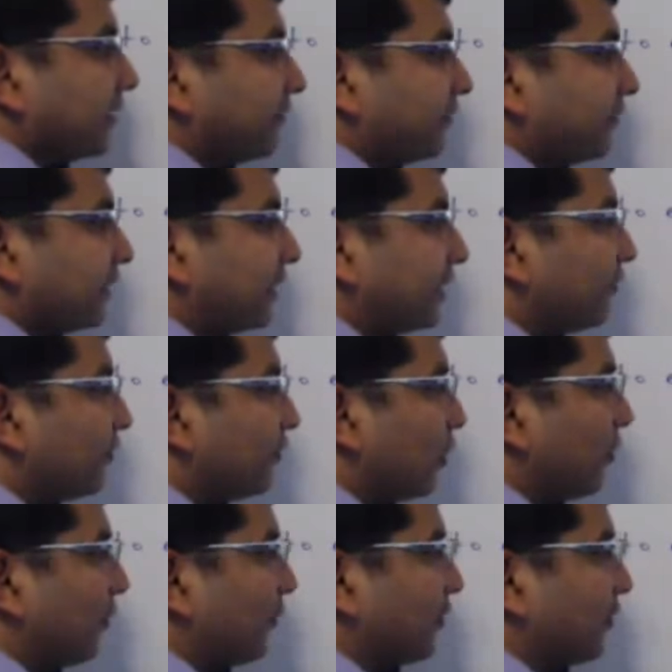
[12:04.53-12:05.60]
infinitive
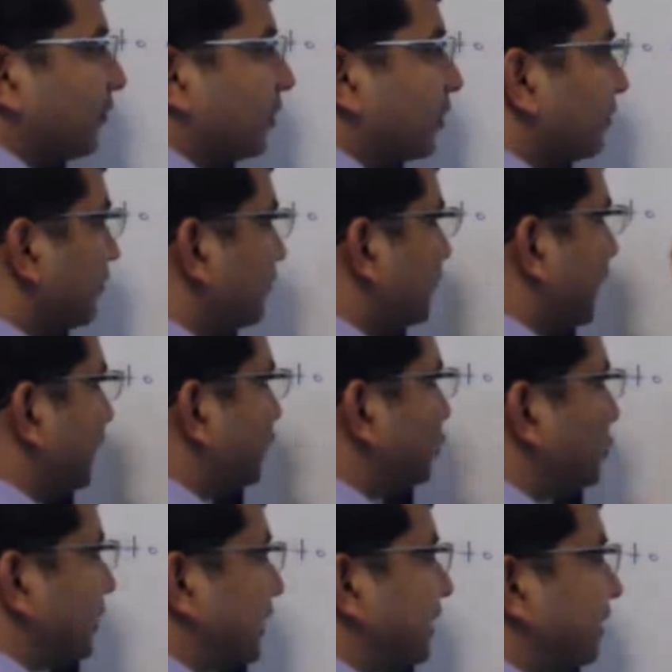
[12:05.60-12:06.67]
form of the verb, like
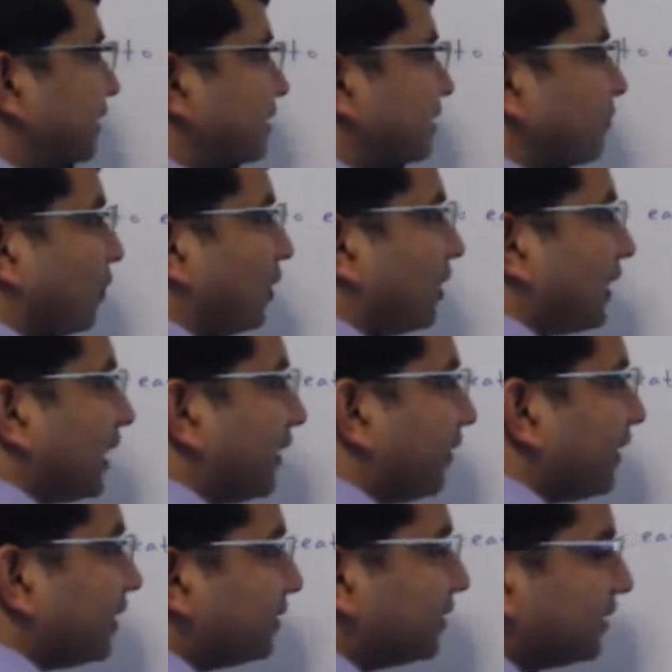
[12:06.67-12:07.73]
to eat is what,
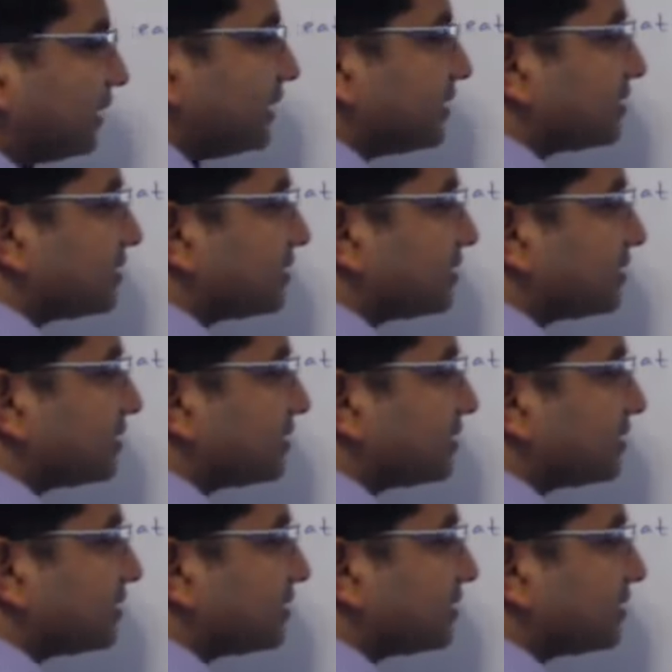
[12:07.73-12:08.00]
and then the